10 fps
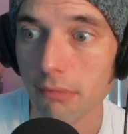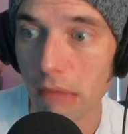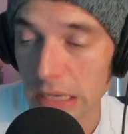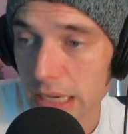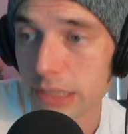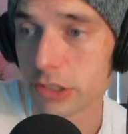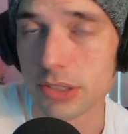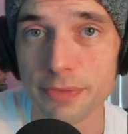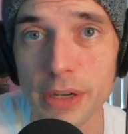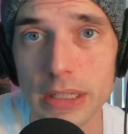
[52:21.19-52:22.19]
I kind of
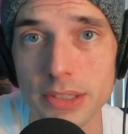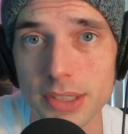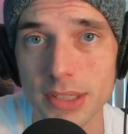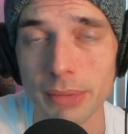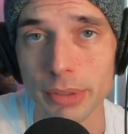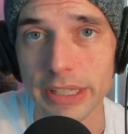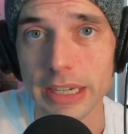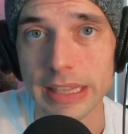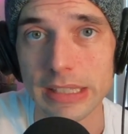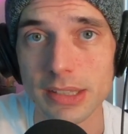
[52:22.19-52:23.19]
just fucking stumble
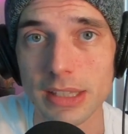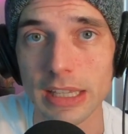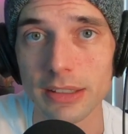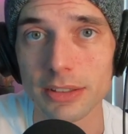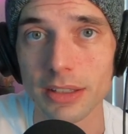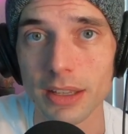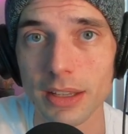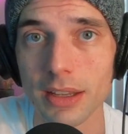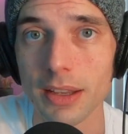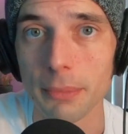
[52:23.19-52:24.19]
into these things
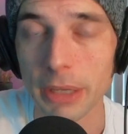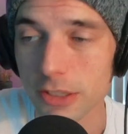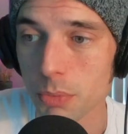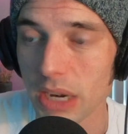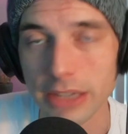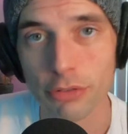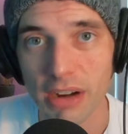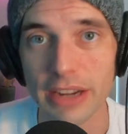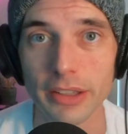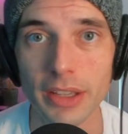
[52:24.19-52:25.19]
because when I
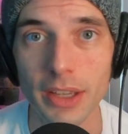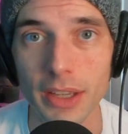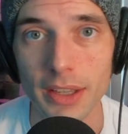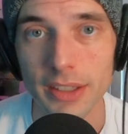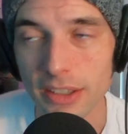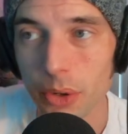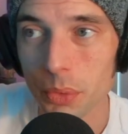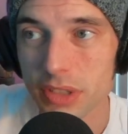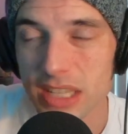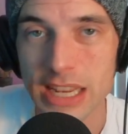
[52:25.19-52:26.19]
try to, you know,
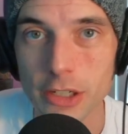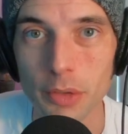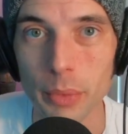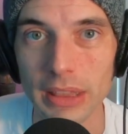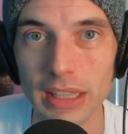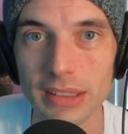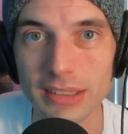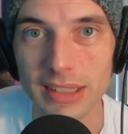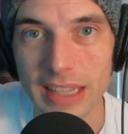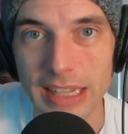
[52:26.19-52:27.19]
tinker with it
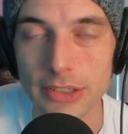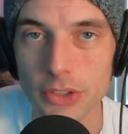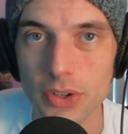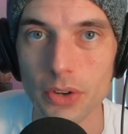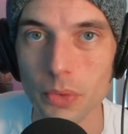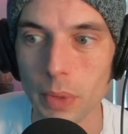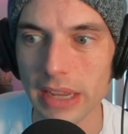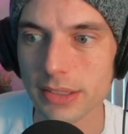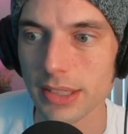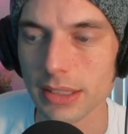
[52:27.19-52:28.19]
in certain
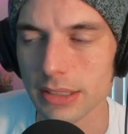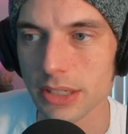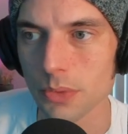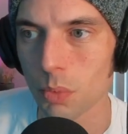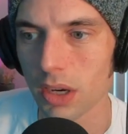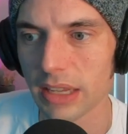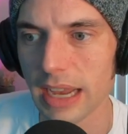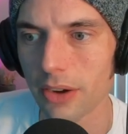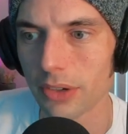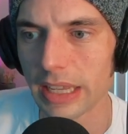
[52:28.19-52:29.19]
ways, it doesn't work
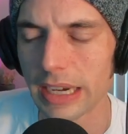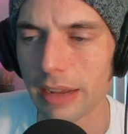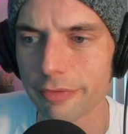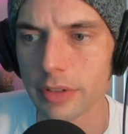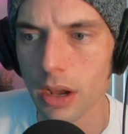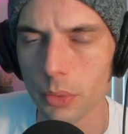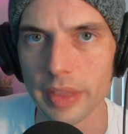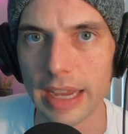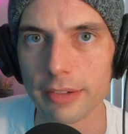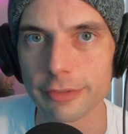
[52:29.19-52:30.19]
out. And I've known
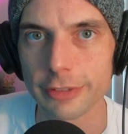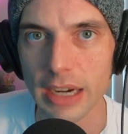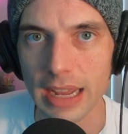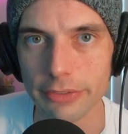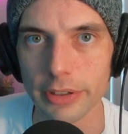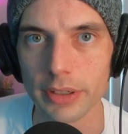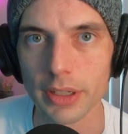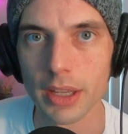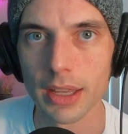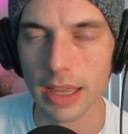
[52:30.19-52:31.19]
that forever.
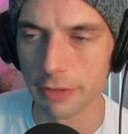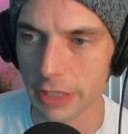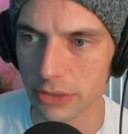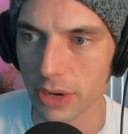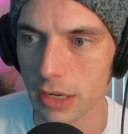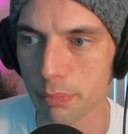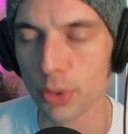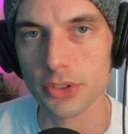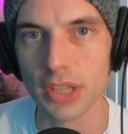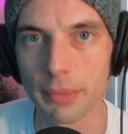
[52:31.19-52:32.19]
If I try to
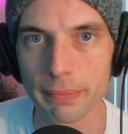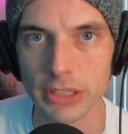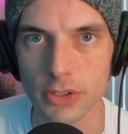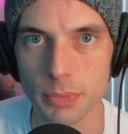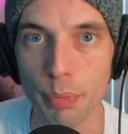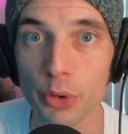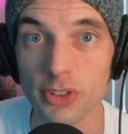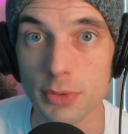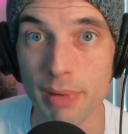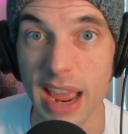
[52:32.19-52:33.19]
push something, it just
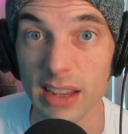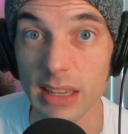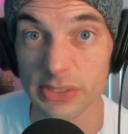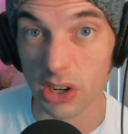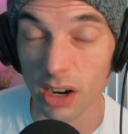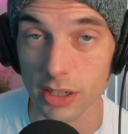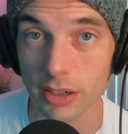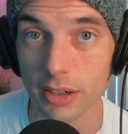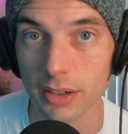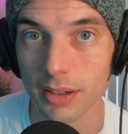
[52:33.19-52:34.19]
pushes back even
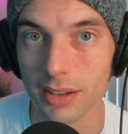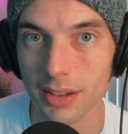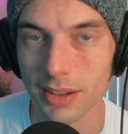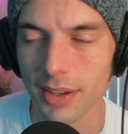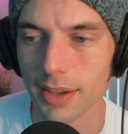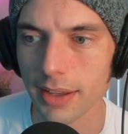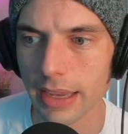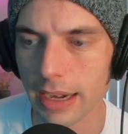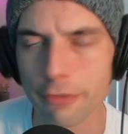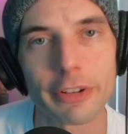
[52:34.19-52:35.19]
harder.
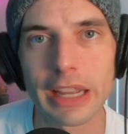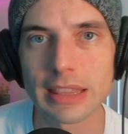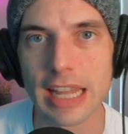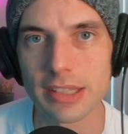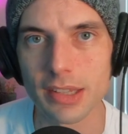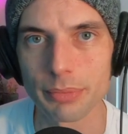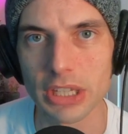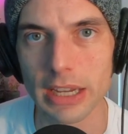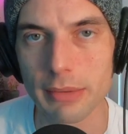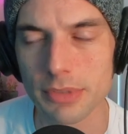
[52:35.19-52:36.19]
And I forget that
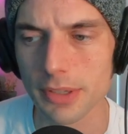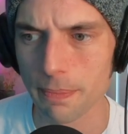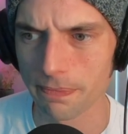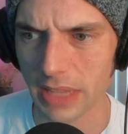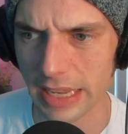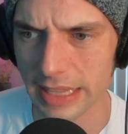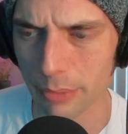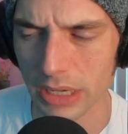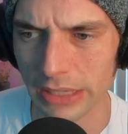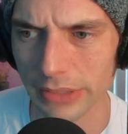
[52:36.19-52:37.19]
sometimes. And then
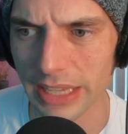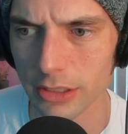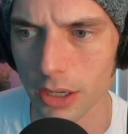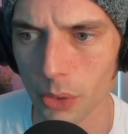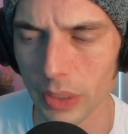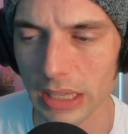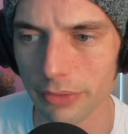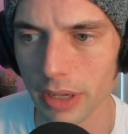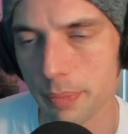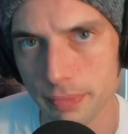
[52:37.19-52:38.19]
when I let go and give
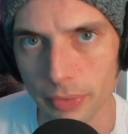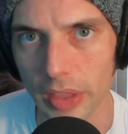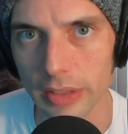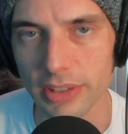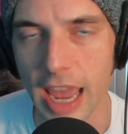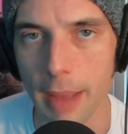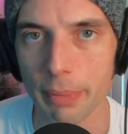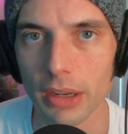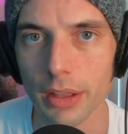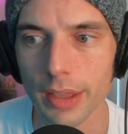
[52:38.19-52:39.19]
up, things
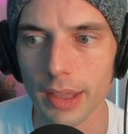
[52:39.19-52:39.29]
happen.